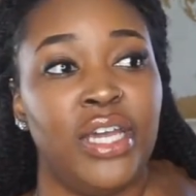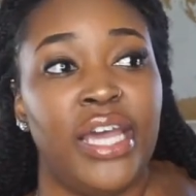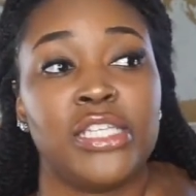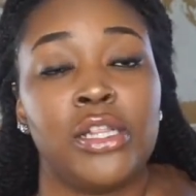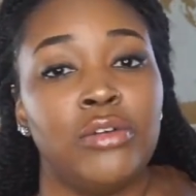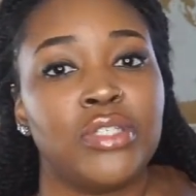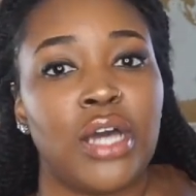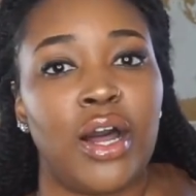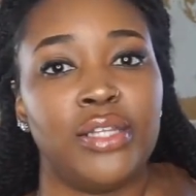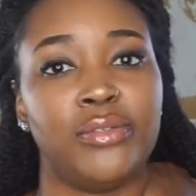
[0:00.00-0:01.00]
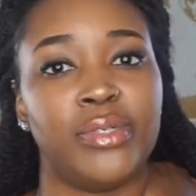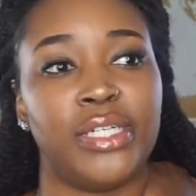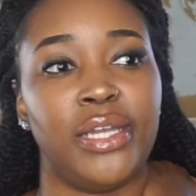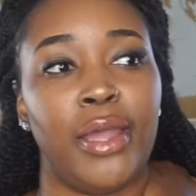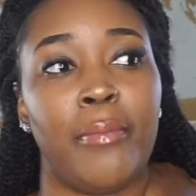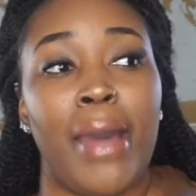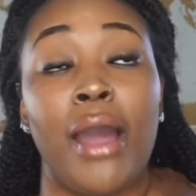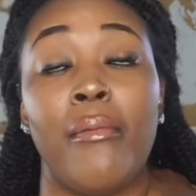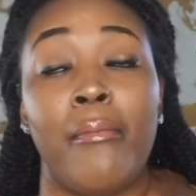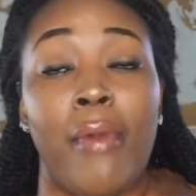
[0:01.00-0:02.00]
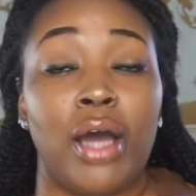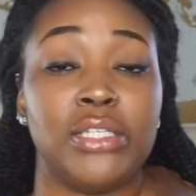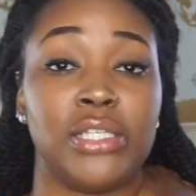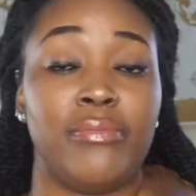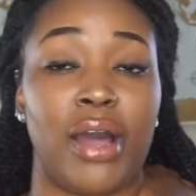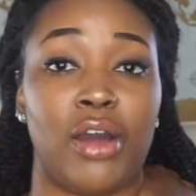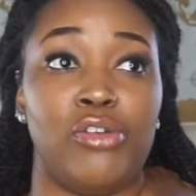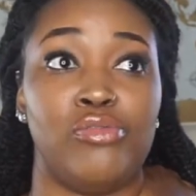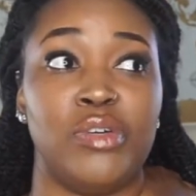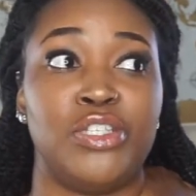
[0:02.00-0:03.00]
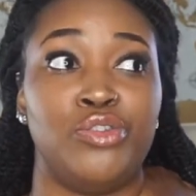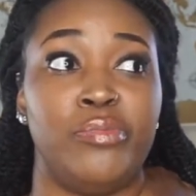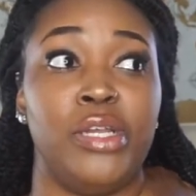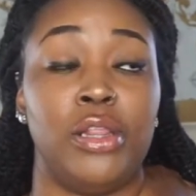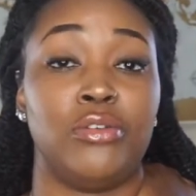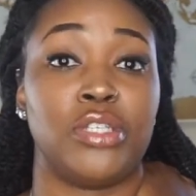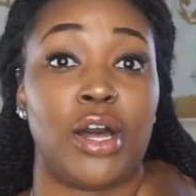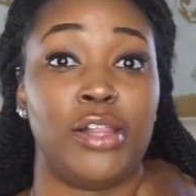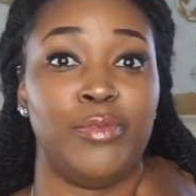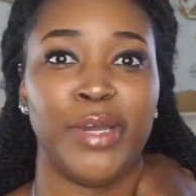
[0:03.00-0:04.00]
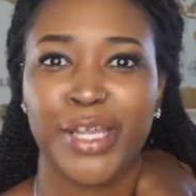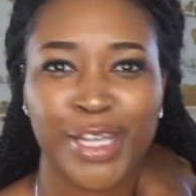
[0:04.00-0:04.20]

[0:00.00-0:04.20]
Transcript: It's close to Hollywood, and honestly my goal was to be close to Hollywood.